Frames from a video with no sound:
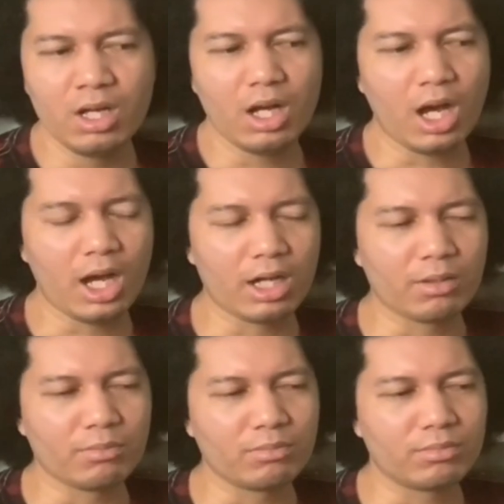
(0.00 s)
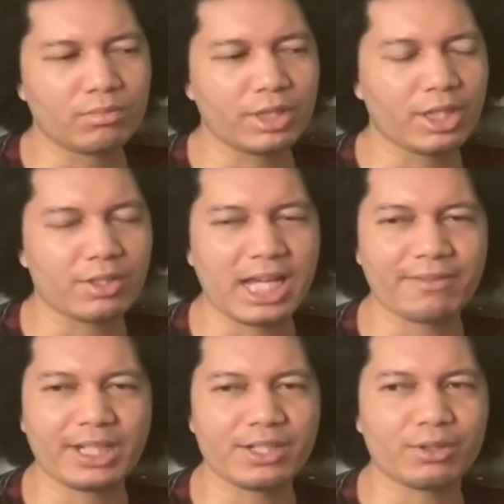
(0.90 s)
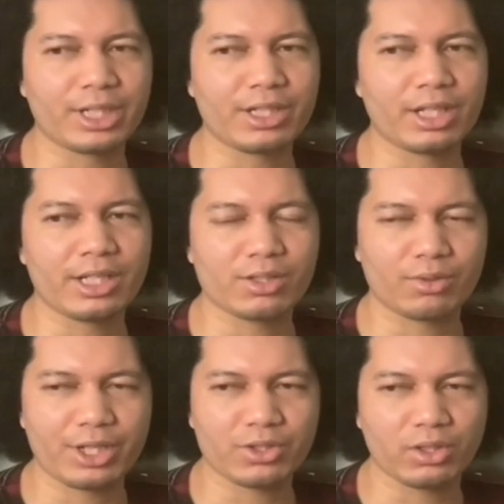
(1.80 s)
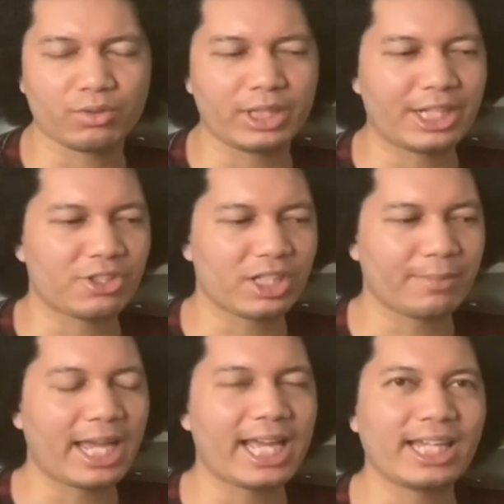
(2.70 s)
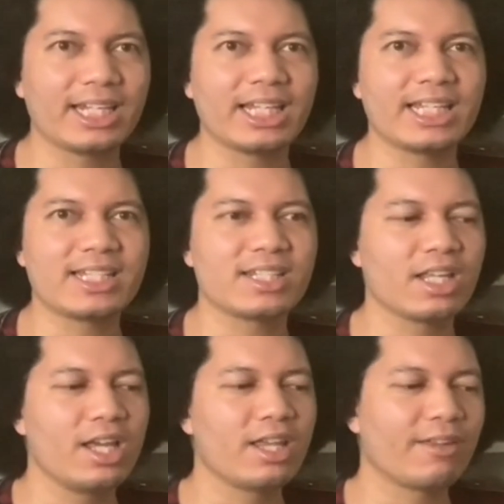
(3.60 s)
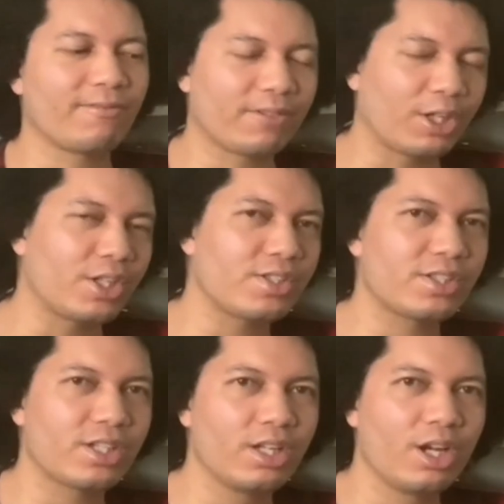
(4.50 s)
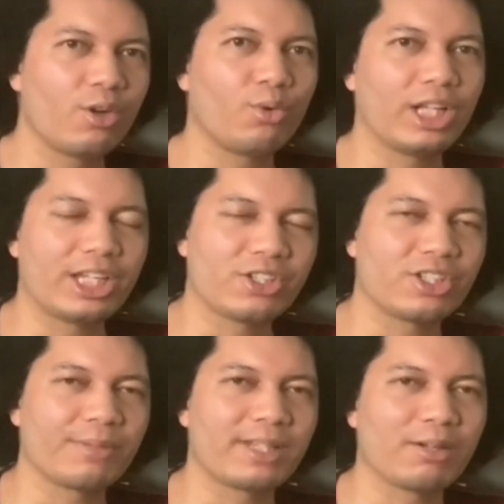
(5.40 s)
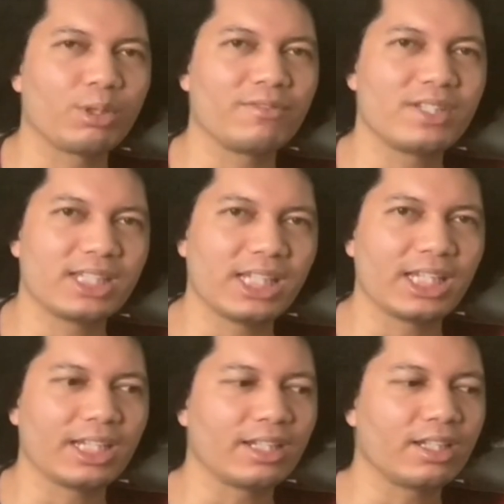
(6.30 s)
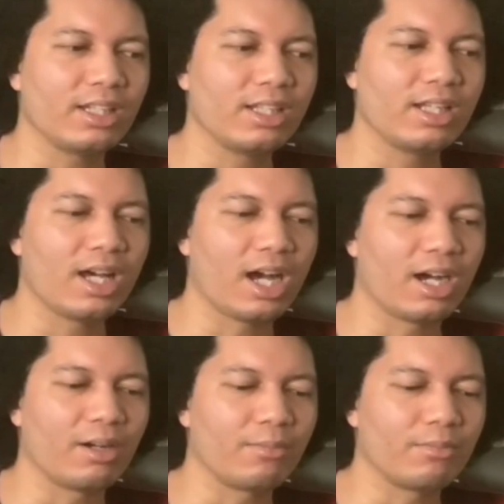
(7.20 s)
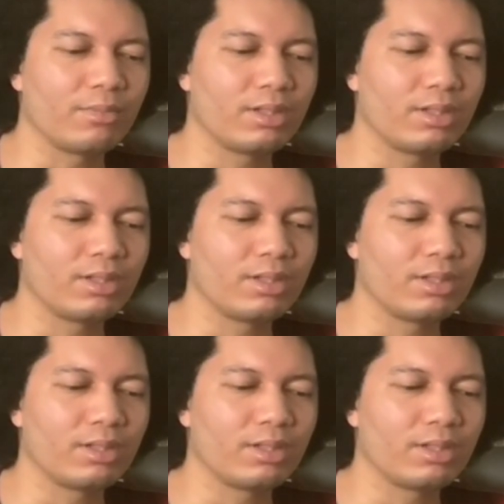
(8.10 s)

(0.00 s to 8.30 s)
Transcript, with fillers: you know, to have an interracial relationship, and it's the first relationship that we've seen one